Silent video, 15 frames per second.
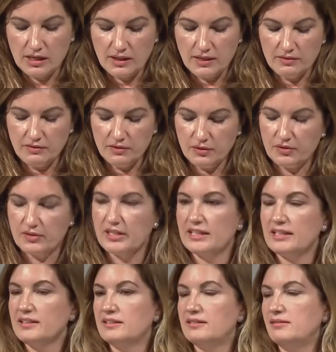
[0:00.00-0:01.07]
The fourth
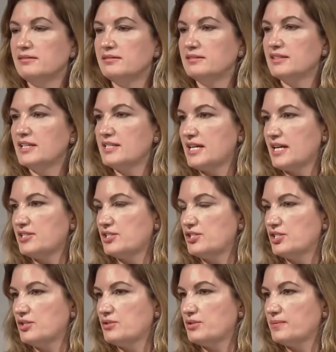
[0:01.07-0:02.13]
thing is
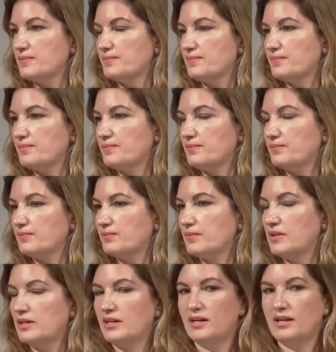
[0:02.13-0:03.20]
attitude.
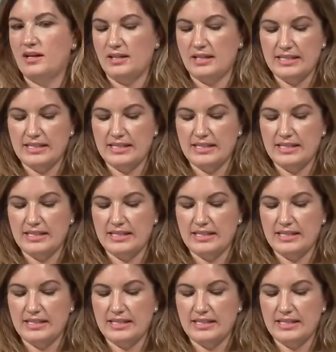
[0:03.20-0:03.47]
And I